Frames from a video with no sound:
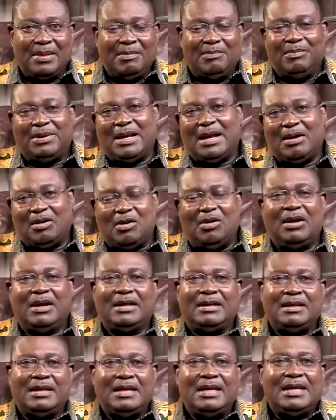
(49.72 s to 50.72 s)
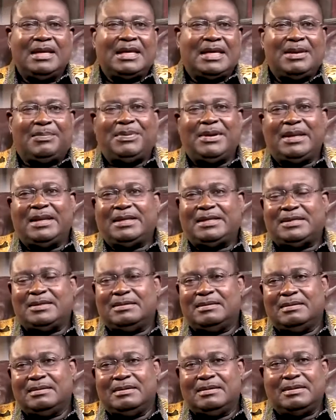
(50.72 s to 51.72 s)
but I'll call it Keeping It
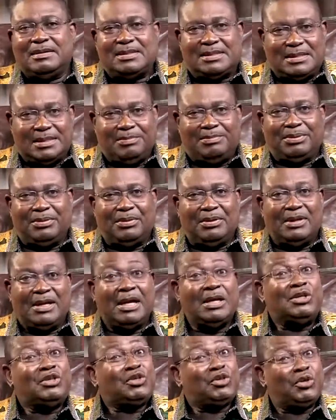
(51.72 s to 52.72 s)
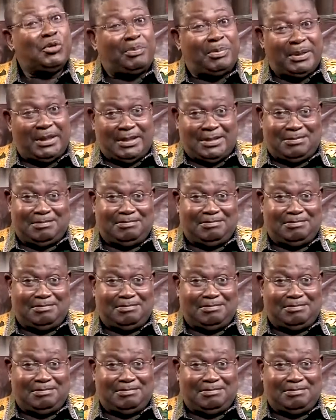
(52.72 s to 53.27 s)
Simple and Stupid.